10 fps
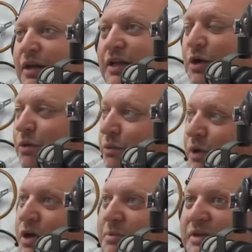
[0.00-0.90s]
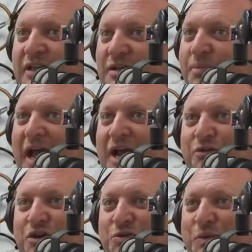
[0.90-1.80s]
When we're coming down the back
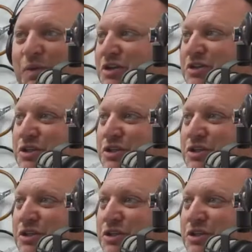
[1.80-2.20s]
road, we watch the